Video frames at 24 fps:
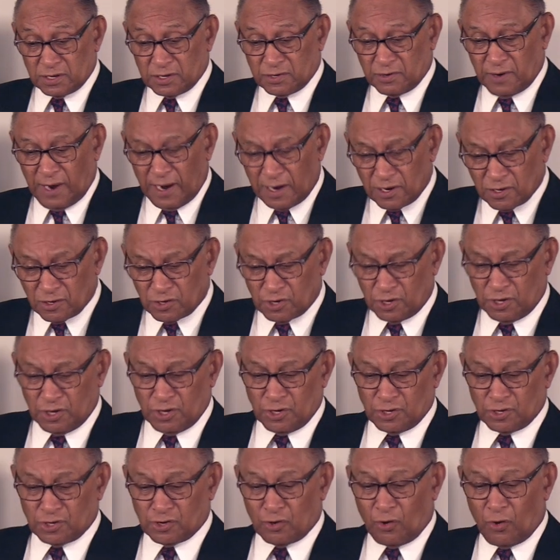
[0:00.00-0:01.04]

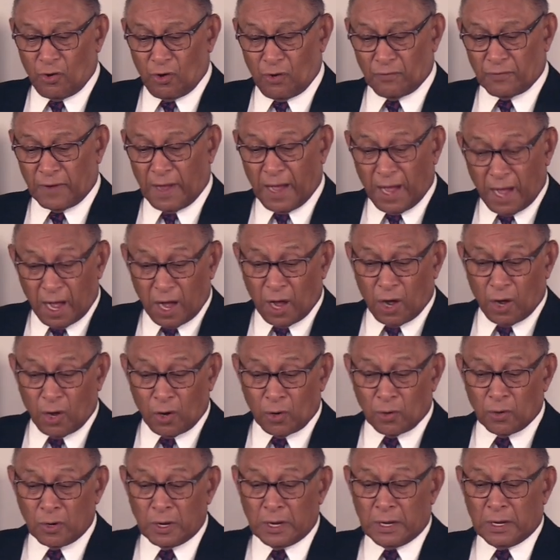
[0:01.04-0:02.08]
strategies of
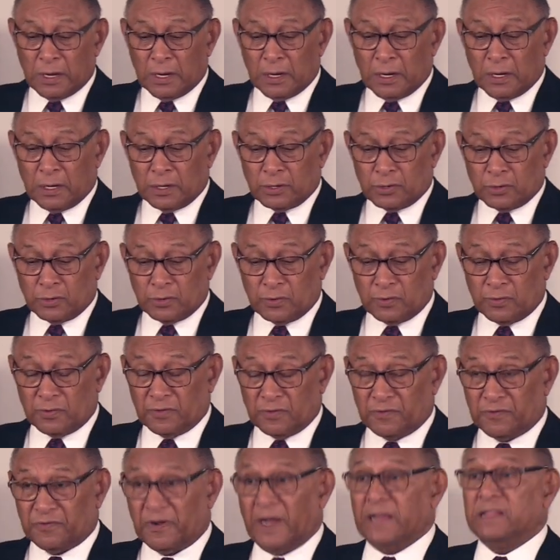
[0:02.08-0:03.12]
how to
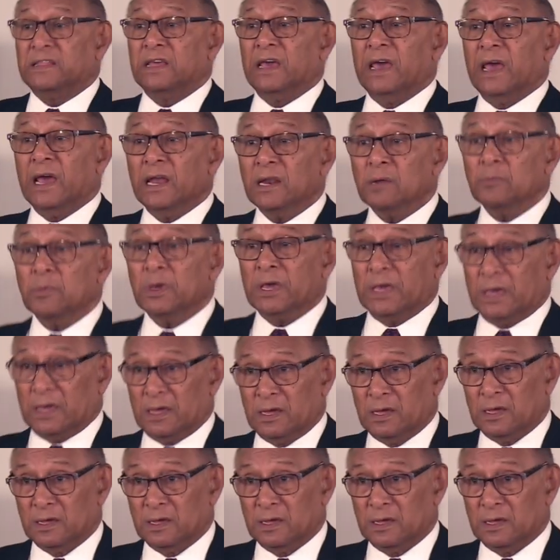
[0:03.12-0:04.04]
fight the enemy.